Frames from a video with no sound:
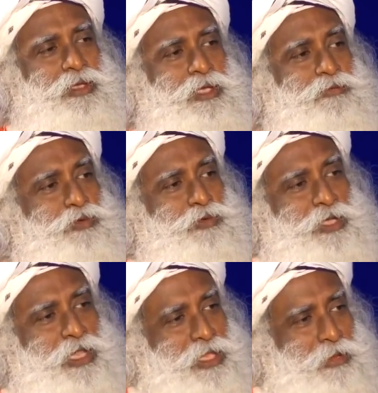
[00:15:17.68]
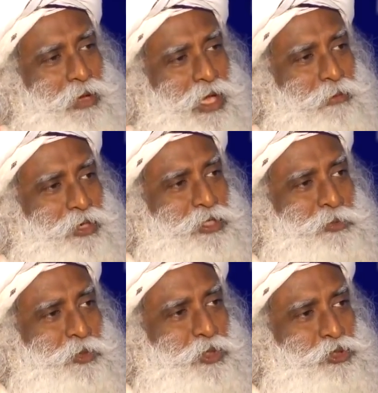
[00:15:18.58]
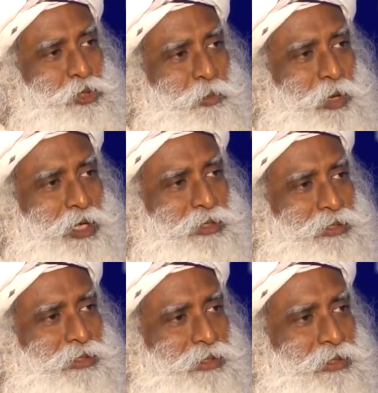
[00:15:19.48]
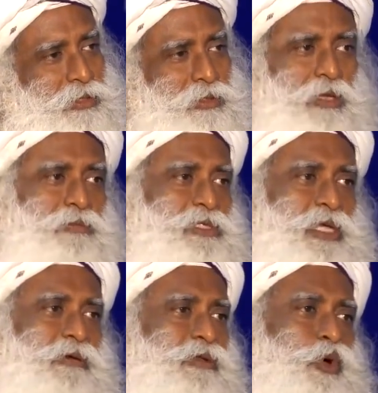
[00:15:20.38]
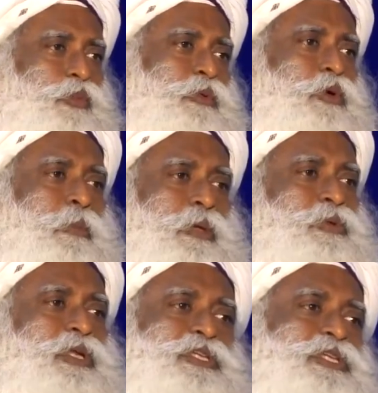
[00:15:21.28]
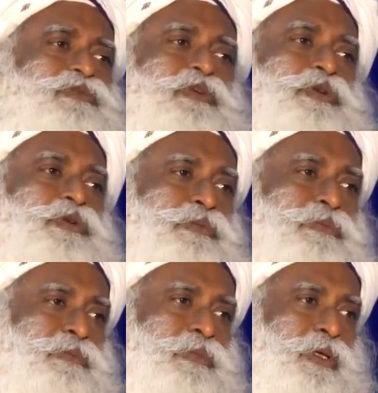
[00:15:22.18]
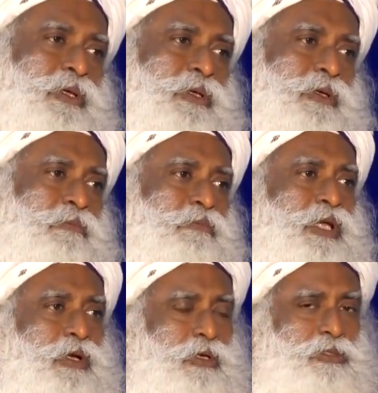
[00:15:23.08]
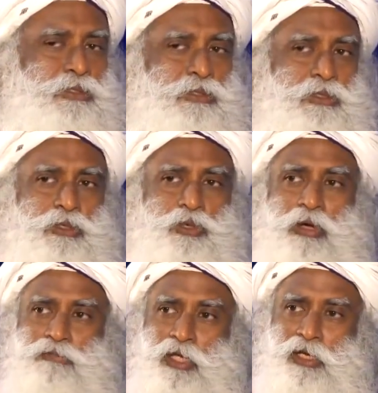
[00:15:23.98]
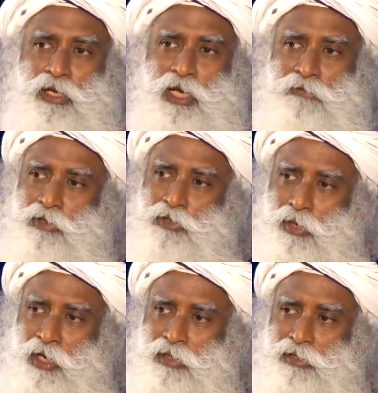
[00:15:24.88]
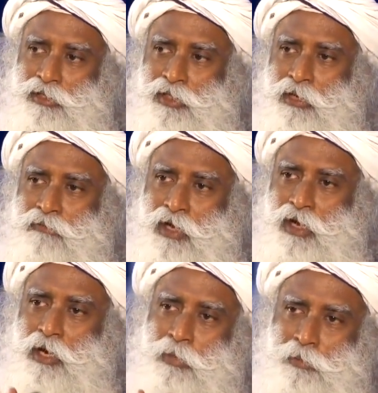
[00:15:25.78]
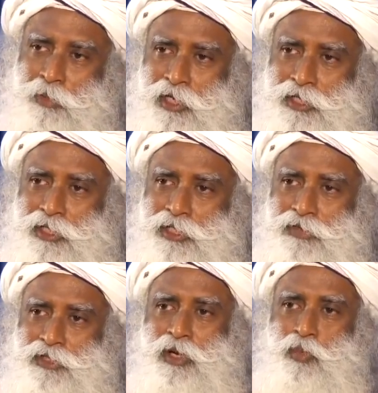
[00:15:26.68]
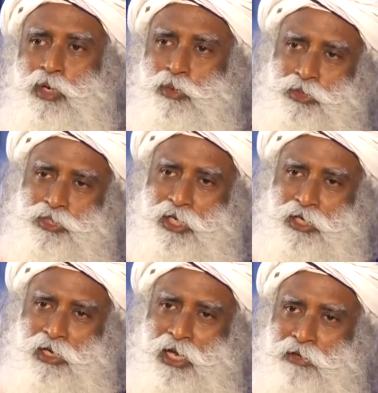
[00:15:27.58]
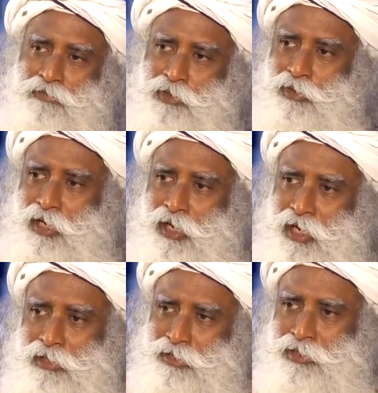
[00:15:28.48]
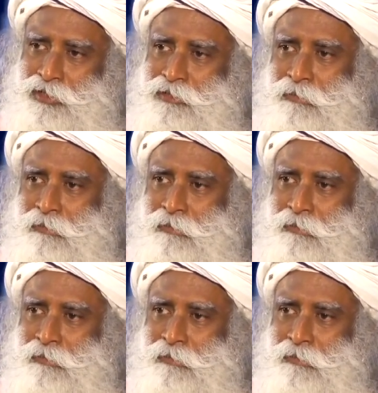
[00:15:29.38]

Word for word: if you tell them, I am on a spiritual path, they will say, no, we won't make predictions for you. Because you have taken life into your hands. We can't make predictions for someone who's taken life into their hands.